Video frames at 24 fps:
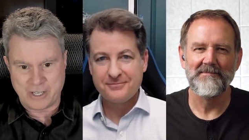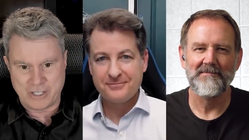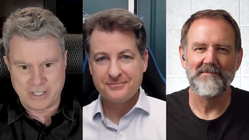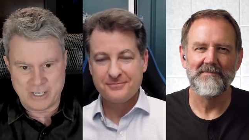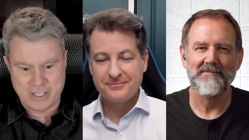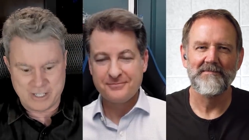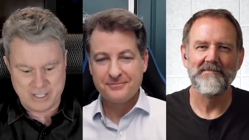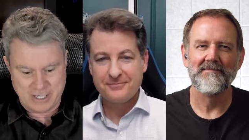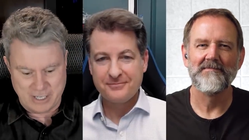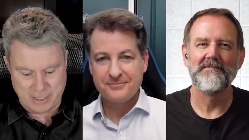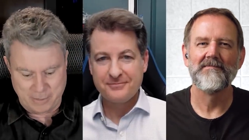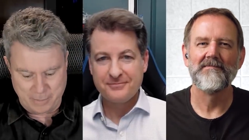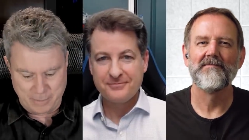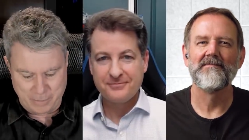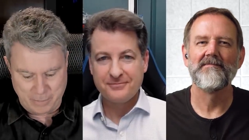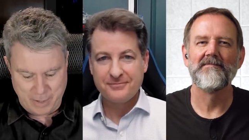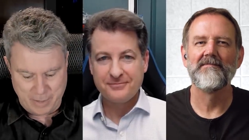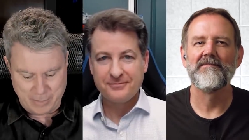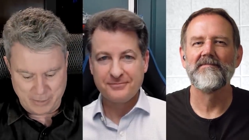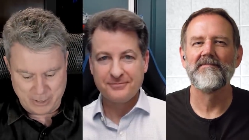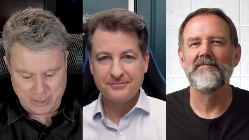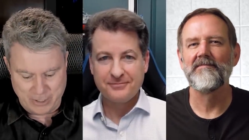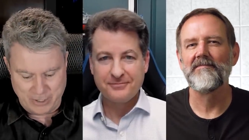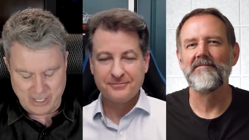Speaker 1: on this, and I'll
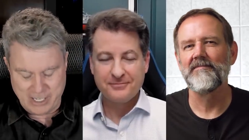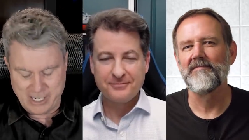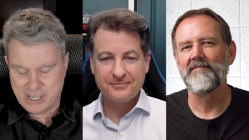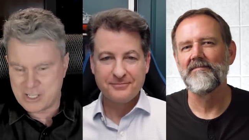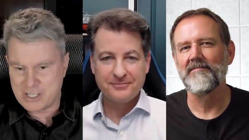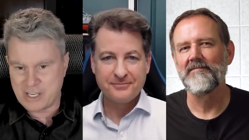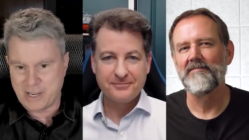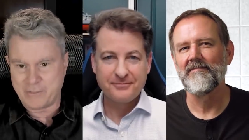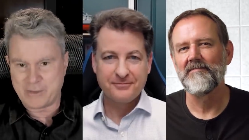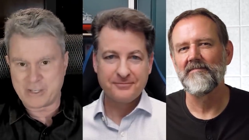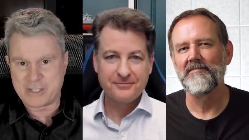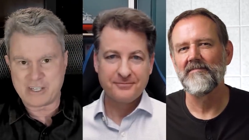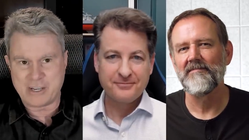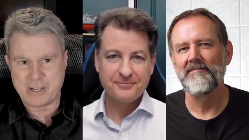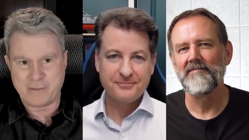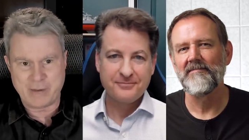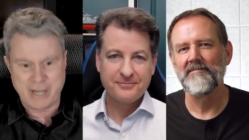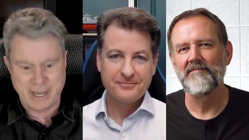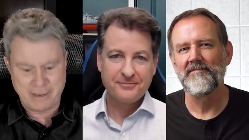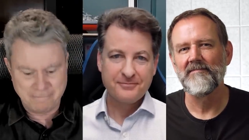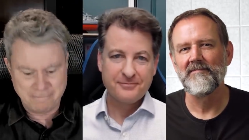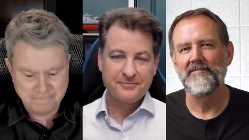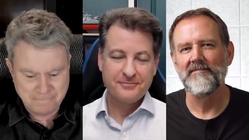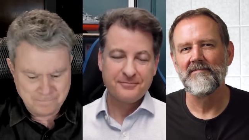probably turn it into something
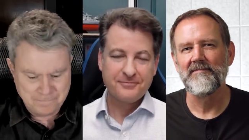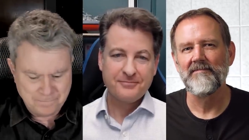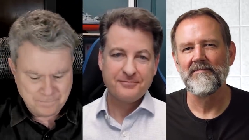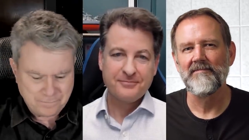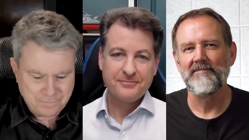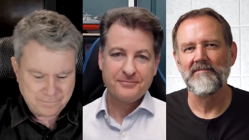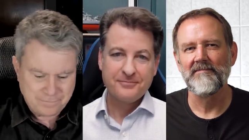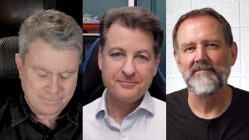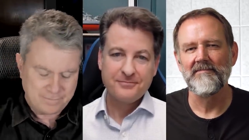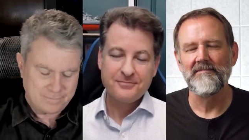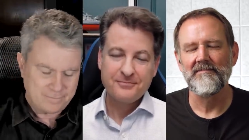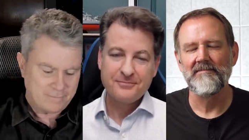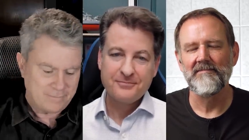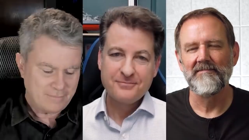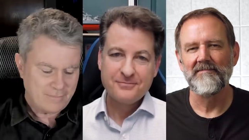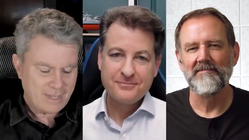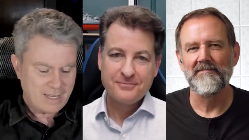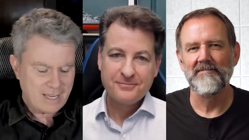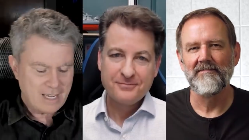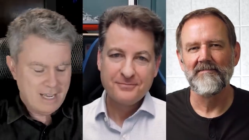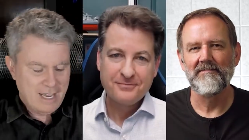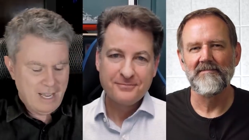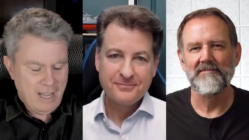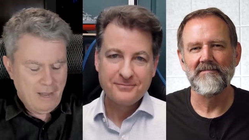someday,
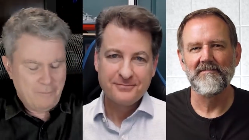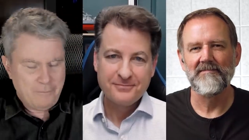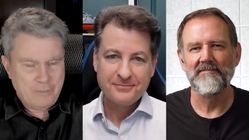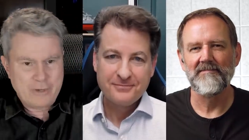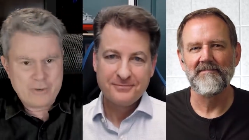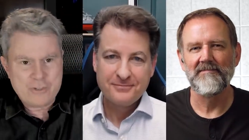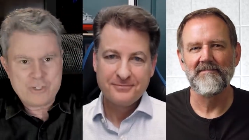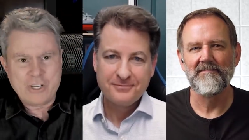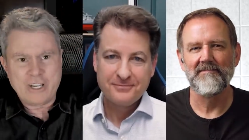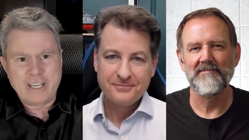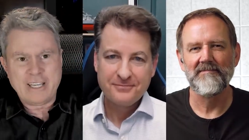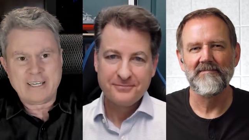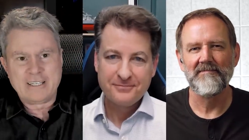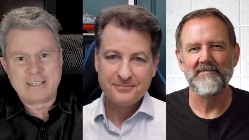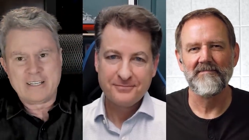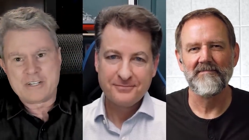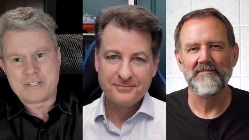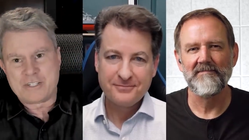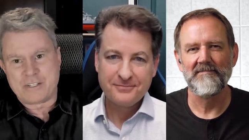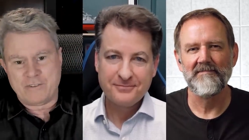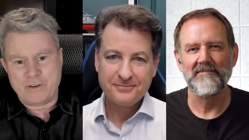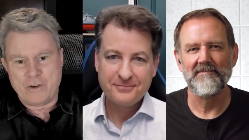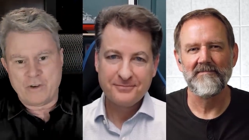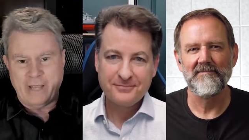but I was looking at a
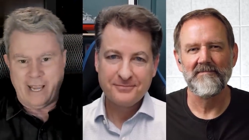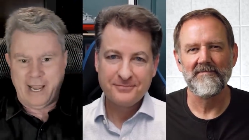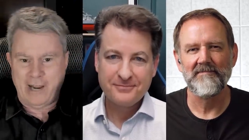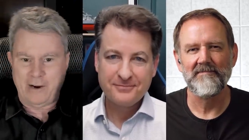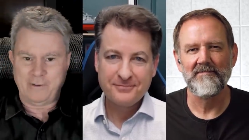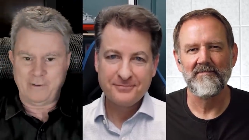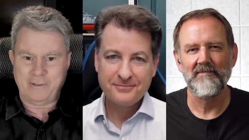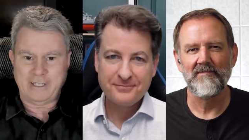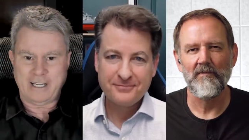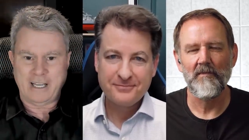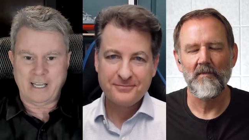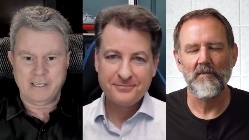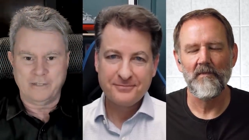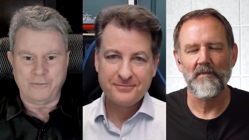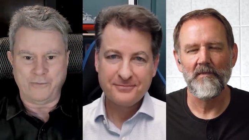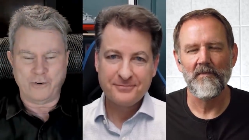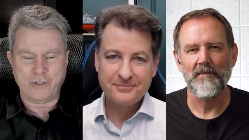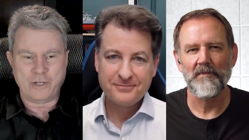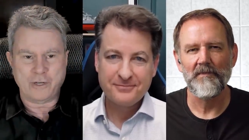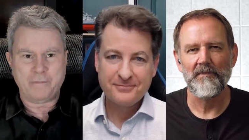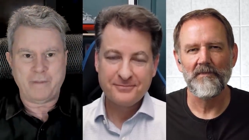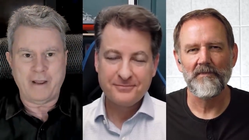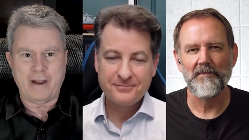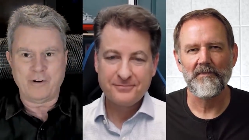list of new
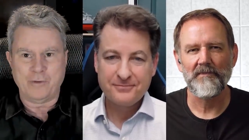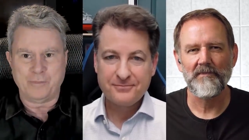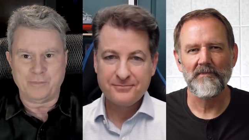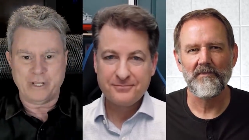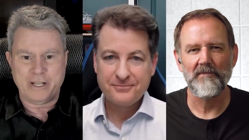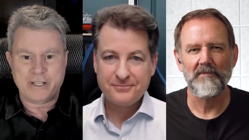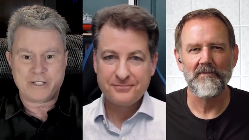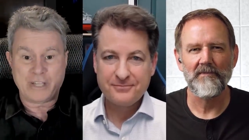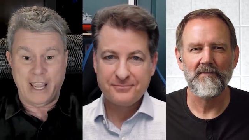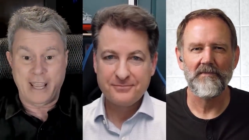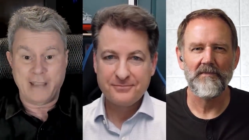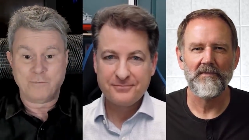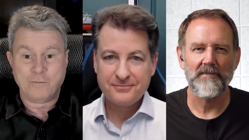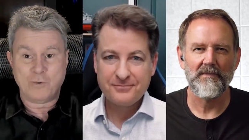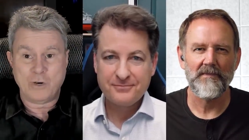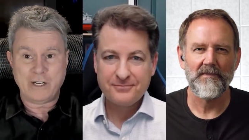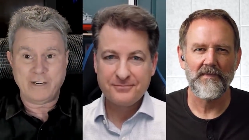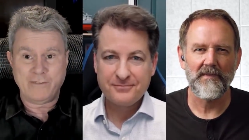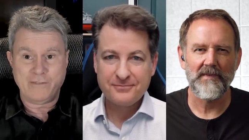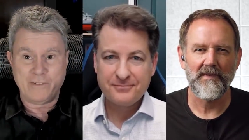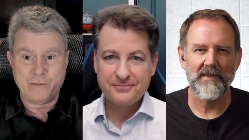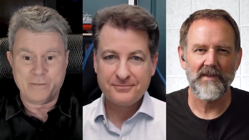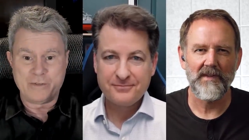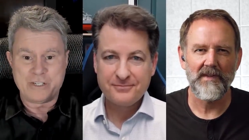California power plants, and
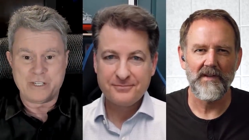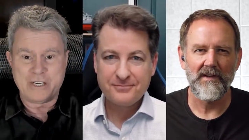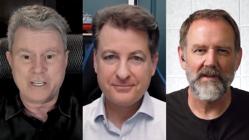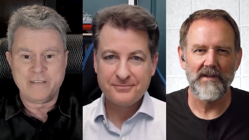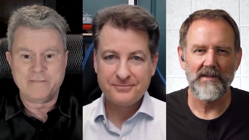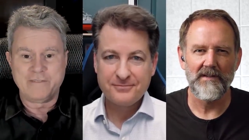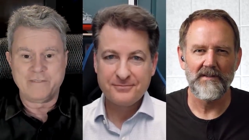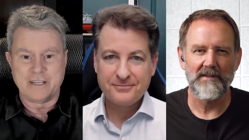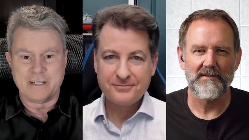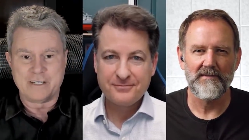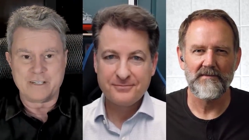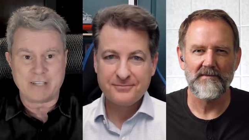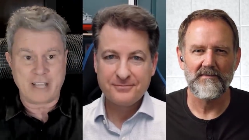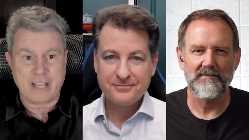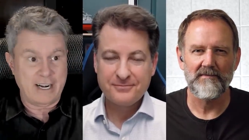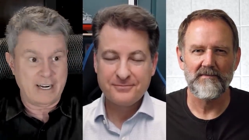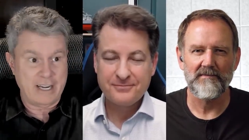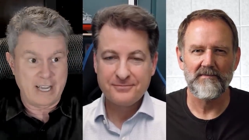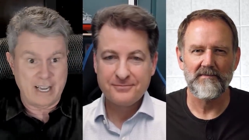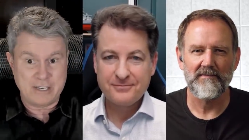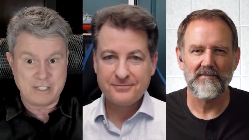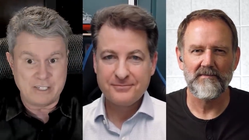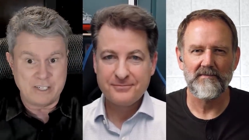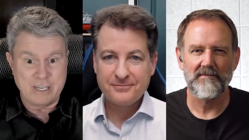one of them, Steve, is, and
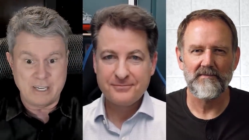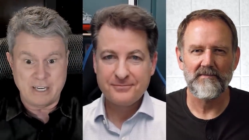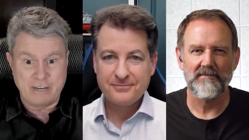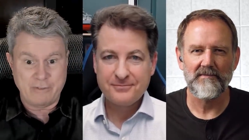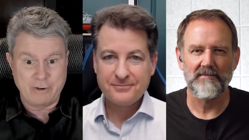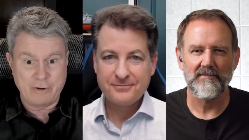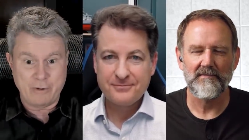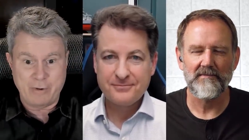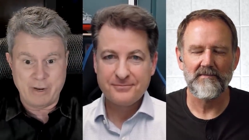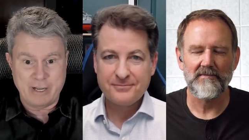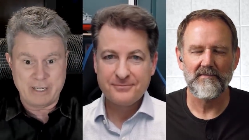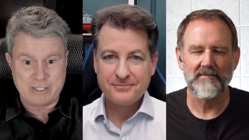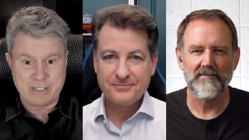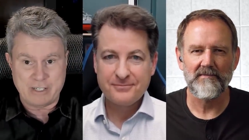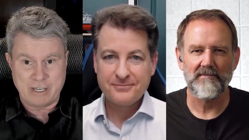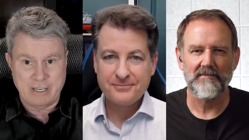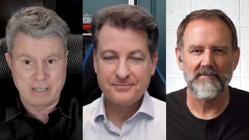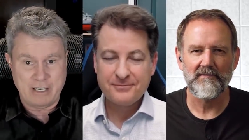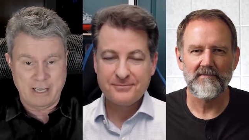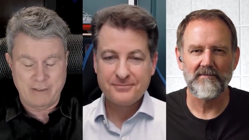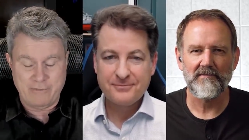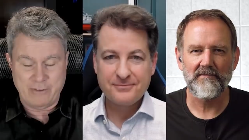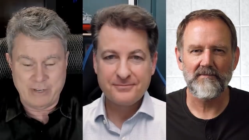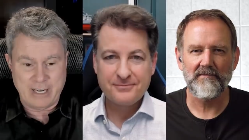I, I see it every way, it's
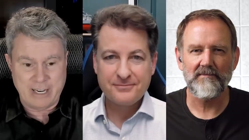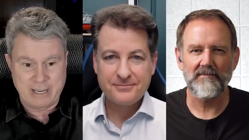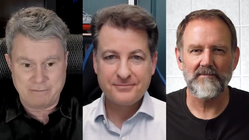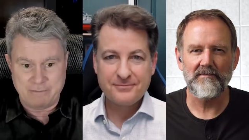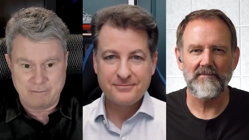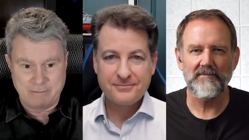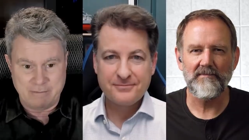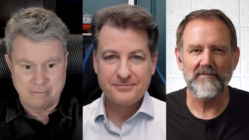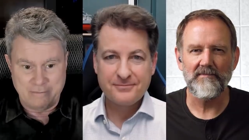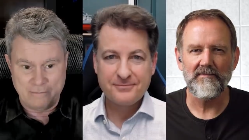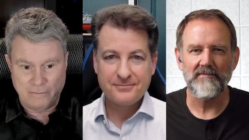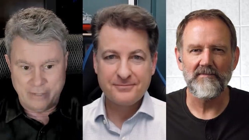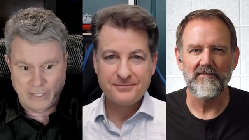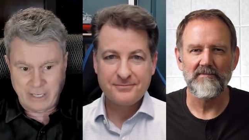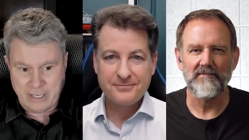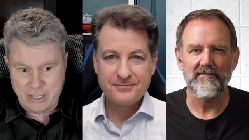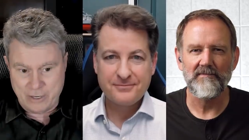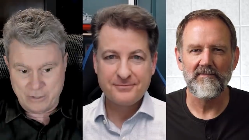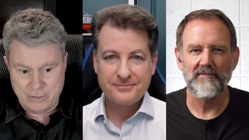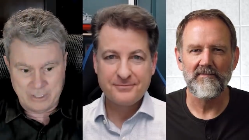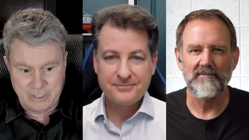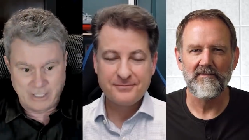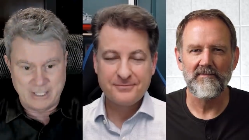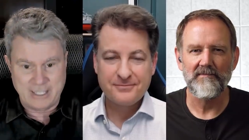uh, every day I
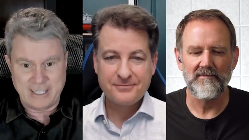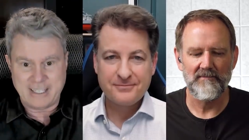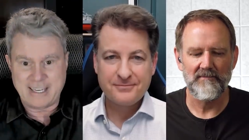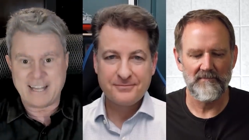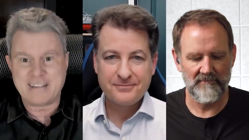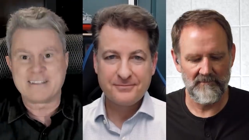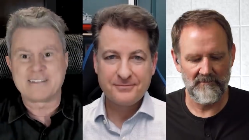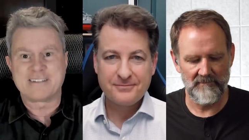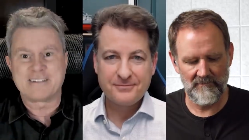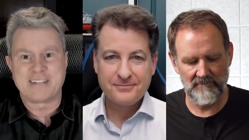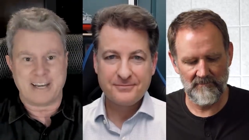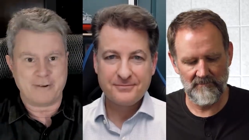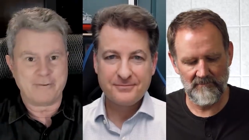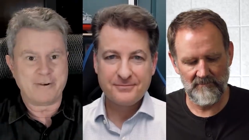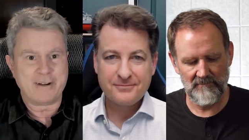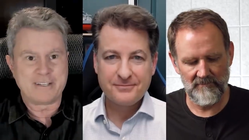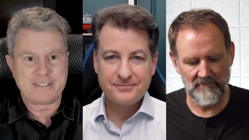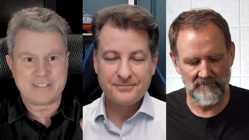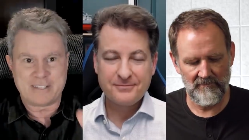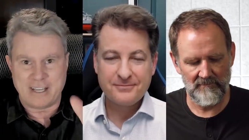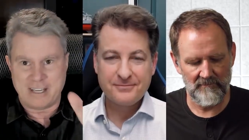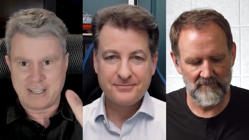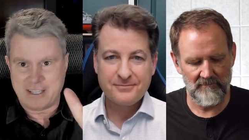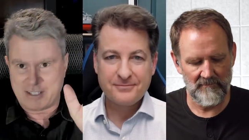go to the dentist anyway,
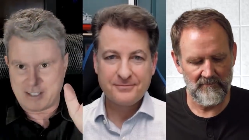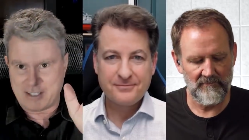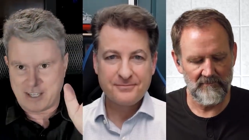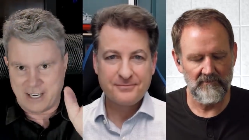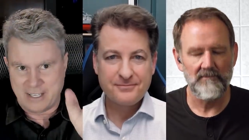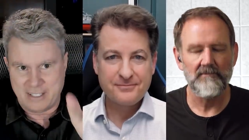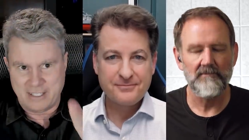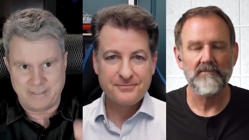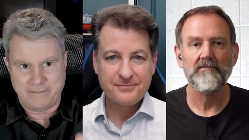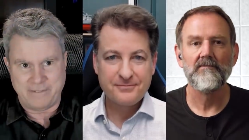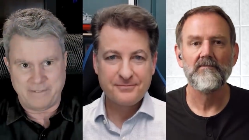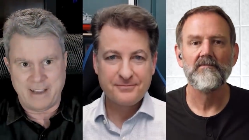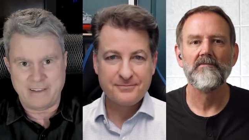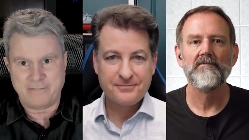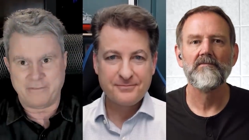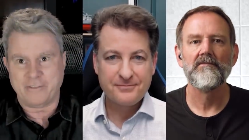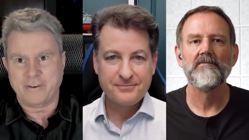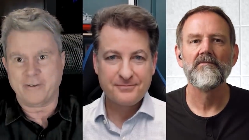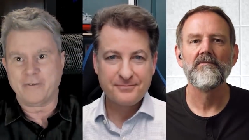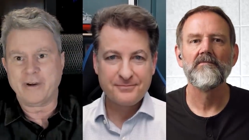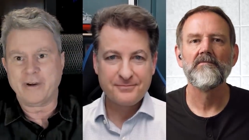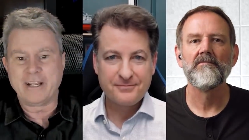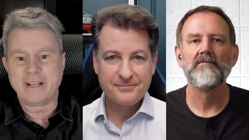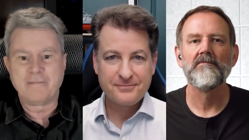it's, it's on the five
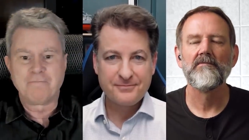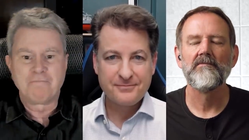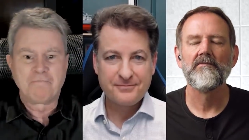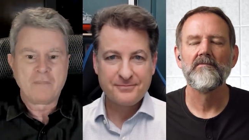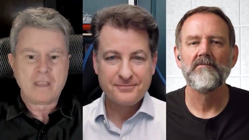freeway.